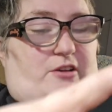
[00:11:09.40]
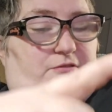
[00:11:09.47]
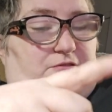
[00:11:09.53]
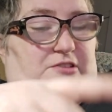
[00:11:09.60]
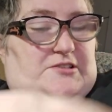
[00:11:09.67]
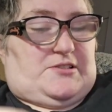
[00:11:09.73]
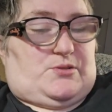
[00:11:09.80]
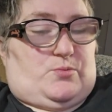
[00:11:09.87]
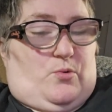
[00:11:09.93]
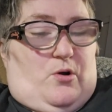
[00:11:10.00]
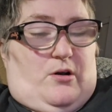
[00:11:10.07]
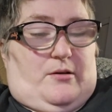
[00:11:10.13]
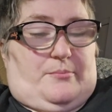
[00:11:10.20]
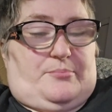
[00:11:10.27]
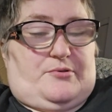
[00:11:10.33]
of the
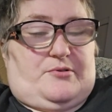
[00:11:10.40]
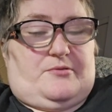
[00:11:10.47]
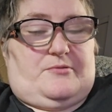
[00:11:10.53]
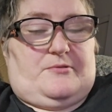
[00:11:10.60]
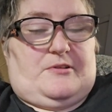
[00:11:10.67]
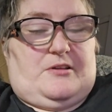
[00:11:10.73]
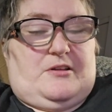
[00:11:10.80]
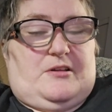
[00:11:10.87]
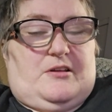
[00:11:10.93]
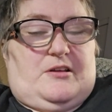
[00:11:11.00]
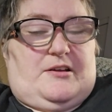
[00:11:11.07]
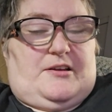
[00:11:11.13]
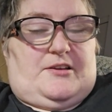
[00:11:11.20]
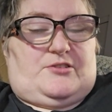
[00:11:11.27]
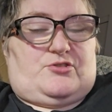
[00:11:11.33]
swamp.
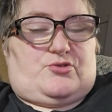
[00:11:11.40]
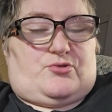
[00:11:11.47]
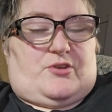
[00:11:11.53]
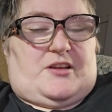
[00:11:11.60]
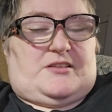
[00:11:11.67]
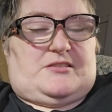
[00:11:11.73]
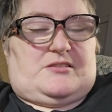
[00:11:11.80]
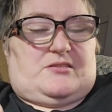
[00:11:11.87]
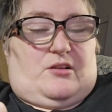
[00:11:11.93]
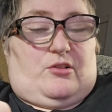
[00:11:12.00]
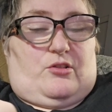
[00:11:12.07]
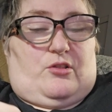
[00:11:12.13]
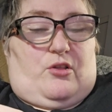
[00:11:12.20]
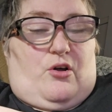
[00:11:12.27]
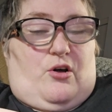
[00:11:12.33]
He traced a
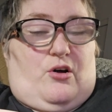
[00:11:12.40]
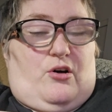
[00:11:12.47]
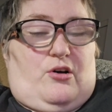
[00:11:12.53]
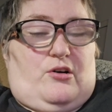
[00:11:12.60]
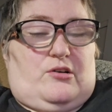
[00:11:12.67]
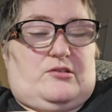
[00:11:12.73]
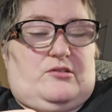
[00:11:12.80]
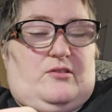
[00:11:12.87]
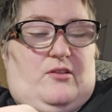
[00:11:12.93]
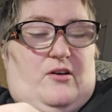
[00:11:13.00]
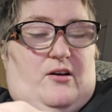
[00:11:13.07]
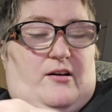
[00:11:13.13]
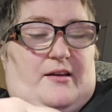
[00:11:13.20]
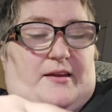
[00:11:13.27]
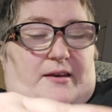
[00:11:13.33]
long
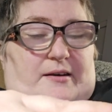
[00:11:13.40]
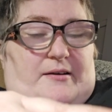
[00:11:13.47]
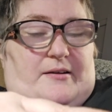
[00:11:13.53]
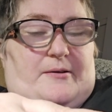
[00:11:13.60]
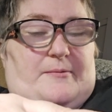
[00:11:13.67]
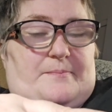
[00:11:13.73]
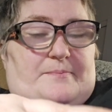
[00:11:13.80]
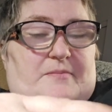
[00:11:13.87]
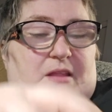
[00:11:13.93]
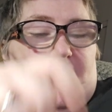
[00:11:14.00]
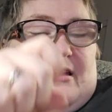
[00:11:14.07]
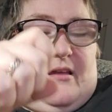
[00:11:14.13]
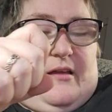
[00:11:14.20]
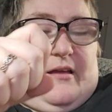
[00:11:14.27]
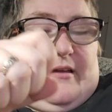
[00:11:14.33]
line
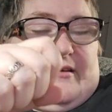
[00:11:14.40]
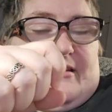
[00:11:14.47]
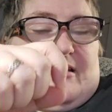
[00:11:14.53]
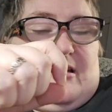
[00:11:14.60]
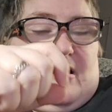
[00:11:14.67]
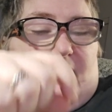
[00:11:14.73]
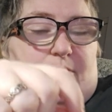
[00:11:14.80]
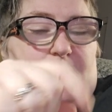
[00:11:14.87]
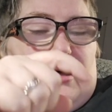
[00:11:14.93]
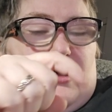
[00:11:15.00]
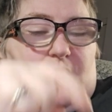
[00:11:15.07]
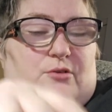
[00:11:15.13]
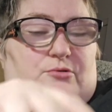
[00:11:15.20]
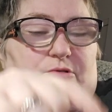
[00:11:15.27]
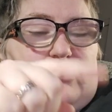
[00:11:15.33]
and come
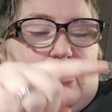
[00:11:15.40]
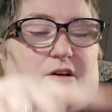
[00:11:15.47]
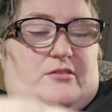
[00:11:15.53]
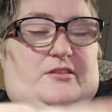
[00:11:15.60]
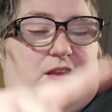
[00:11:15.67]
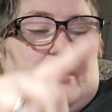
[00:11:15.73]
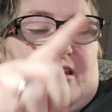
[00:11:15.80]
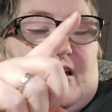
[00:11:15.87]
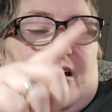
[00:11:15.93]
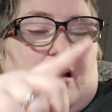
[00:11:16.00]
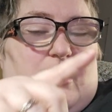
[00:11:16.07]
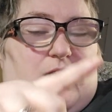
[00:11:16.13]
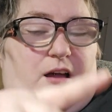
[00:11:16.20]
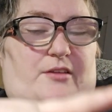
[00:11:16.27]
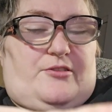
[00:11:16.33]
out on the
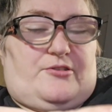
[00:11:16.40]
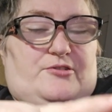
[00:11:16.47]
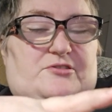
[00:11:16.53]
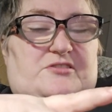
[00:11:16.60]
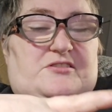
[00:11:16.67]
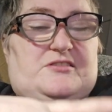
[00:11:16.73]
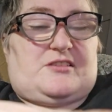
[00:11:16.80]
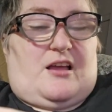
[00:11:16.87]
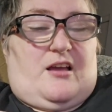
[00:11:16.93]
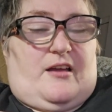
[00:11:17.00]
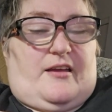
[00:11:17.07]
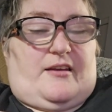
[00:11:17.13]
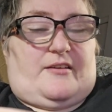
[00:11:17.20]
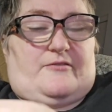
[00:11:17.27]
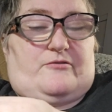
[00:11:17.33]
other
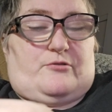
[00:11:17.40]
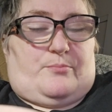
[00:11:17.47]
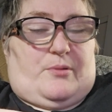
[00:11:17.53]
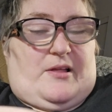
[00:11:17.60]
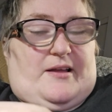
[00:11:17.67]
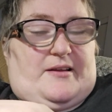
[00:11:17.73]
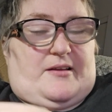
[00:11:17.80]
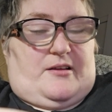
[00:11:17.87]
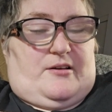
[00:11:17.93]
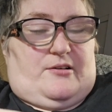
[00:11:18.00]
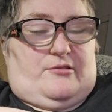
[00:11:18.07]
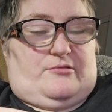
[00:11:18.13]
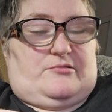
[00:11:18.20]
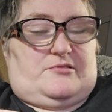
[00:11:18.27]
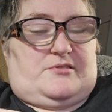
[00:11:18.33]
side of the Black
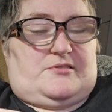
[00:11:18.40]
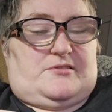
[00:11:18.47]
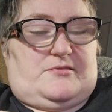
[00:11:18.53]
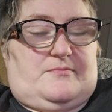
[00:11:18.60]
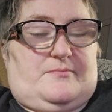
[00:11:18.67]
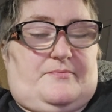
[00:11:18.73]
Oaks.